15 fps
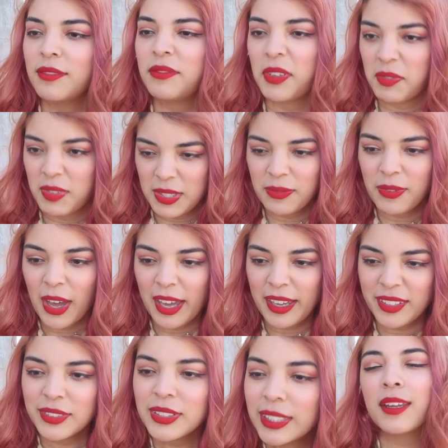
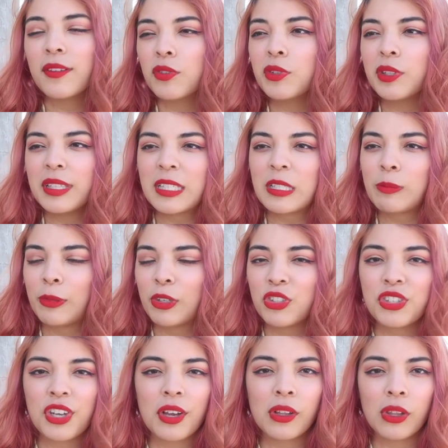$55. I never really
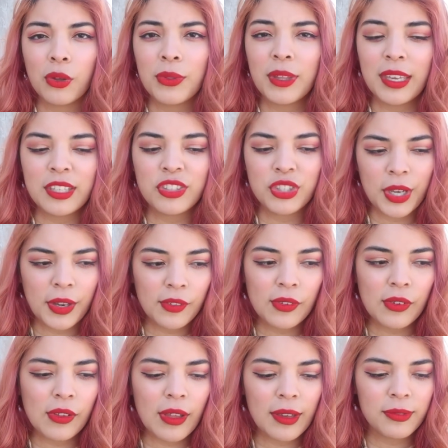splurge on clothing in
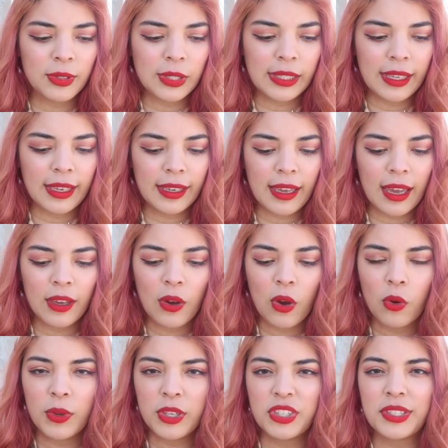general. I feel like I
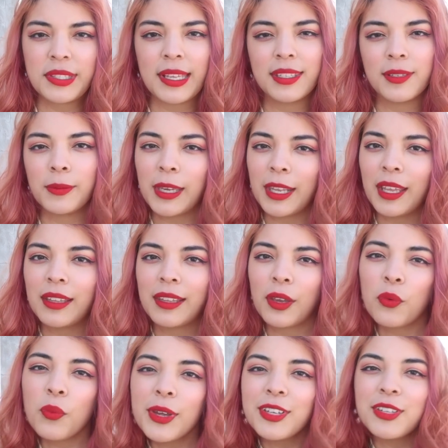always just end up getting like
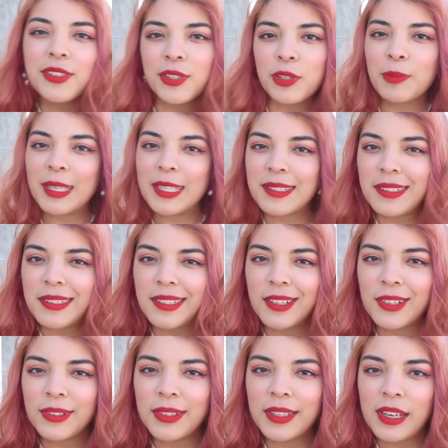one or two pieces
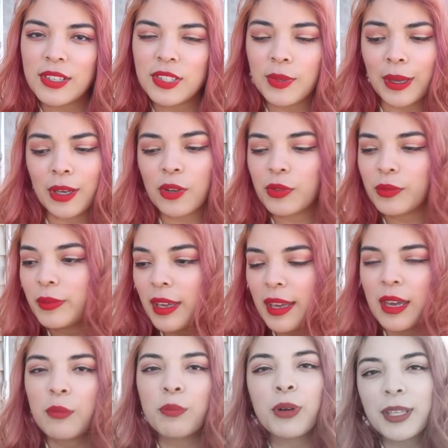here and there, so I don't
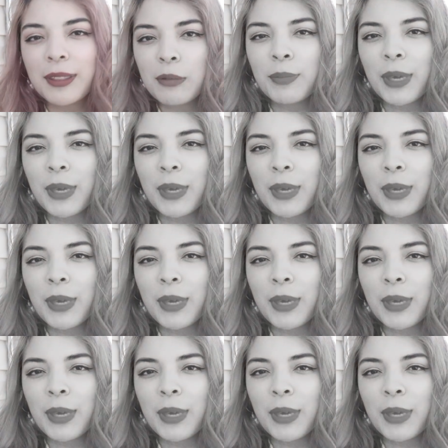break the